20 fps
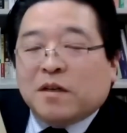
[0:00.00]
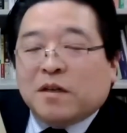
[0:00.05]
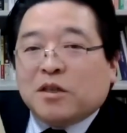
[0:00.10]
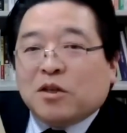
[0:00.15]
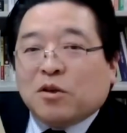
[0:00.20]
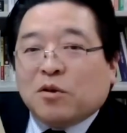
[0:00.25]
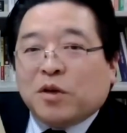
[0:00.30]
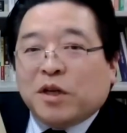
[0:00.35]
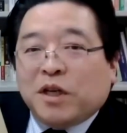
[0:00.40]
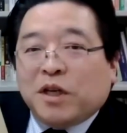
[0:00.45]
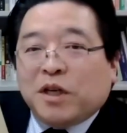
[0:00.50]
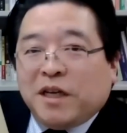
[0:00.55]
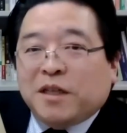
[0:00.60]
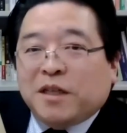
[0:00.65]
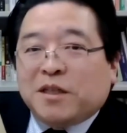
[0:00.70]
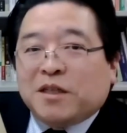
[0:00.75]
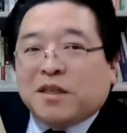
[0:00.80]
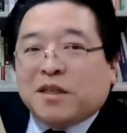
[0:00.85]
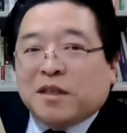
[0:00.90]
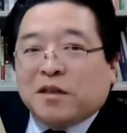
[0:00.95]
So
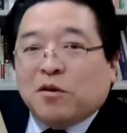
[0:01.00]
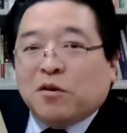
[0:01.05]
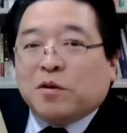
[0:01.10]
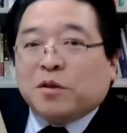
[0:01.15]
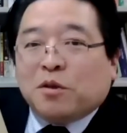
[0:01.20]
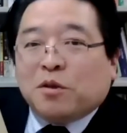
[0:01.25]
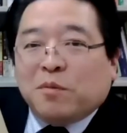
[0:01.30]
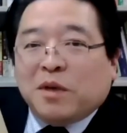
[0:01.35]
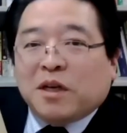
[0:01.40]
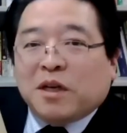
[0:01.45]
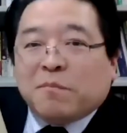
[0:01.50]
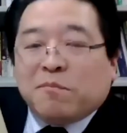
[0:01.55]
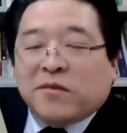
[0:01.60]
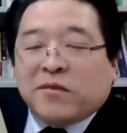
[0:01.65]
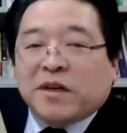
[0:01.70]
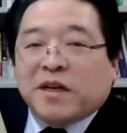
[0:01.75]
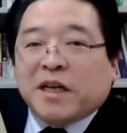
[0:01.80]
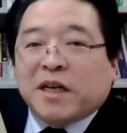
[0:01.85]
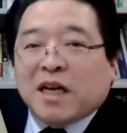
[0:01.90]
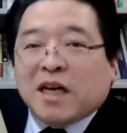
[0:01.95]
it's going to be
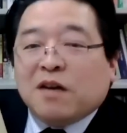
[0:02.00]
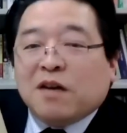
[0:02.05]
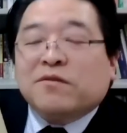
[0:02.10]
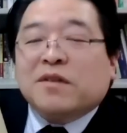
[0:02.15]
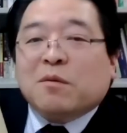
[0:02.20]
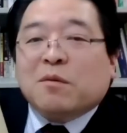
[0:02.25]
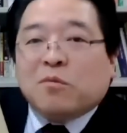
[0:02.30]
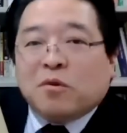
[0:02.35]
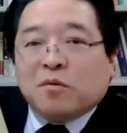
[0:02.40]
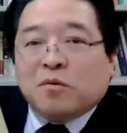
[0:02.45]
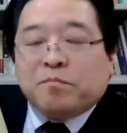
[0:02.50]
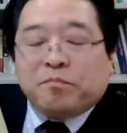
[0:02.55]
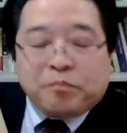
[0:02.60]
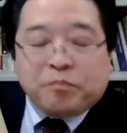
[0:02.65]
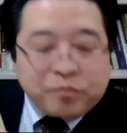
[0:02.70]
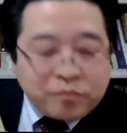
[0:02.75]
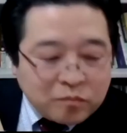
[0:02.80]
very comfortable.